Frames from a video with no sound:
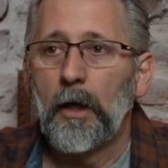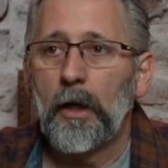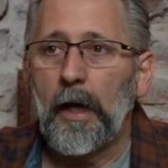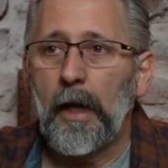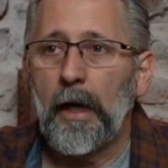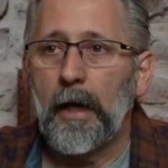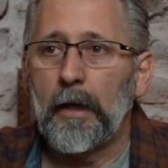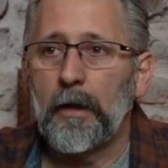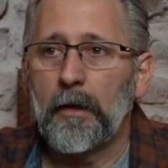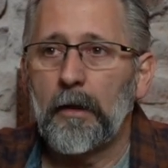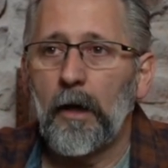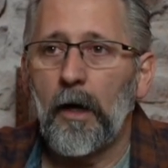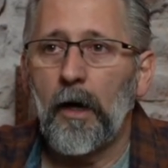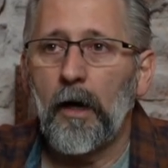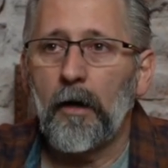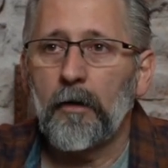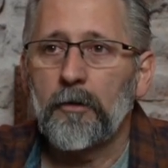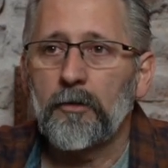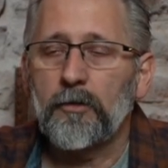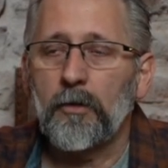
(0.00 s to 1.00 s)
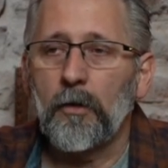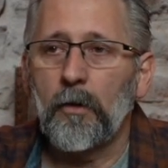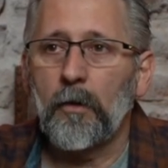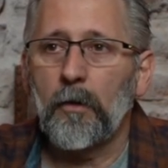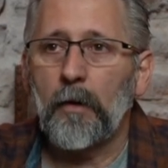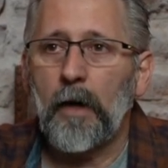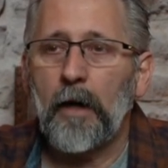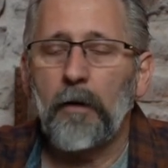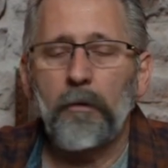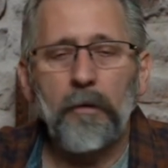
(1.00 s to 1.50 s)
And
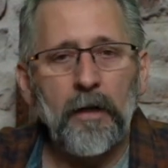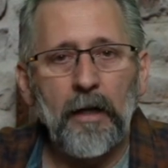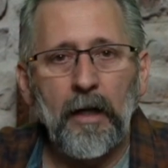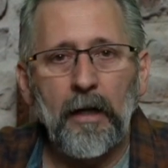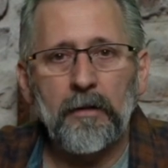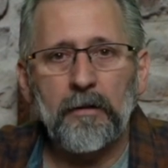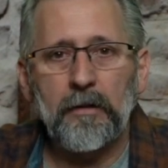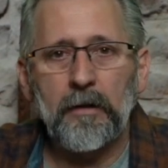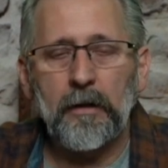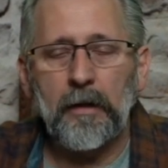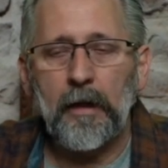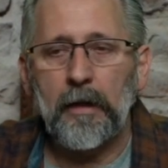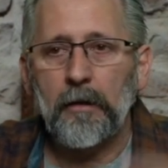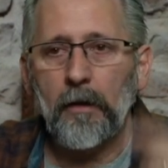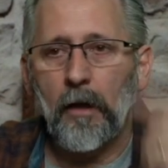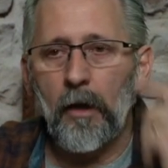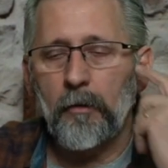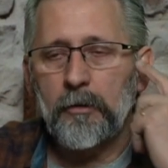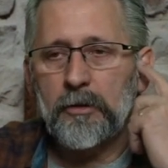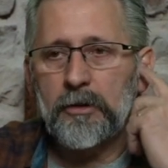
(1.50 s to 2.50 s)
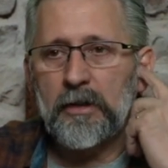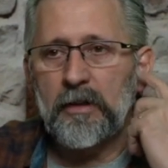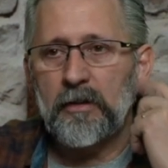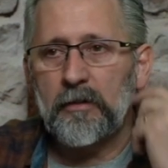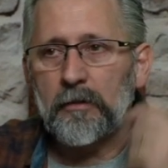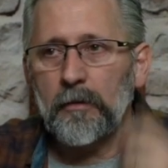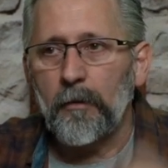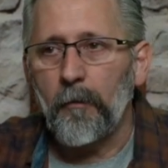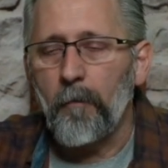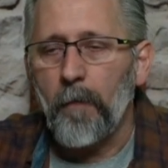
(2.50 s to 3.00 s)
so I realized it, and I thought, well,
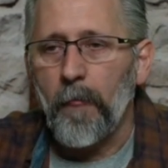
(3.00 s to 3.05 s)
geez,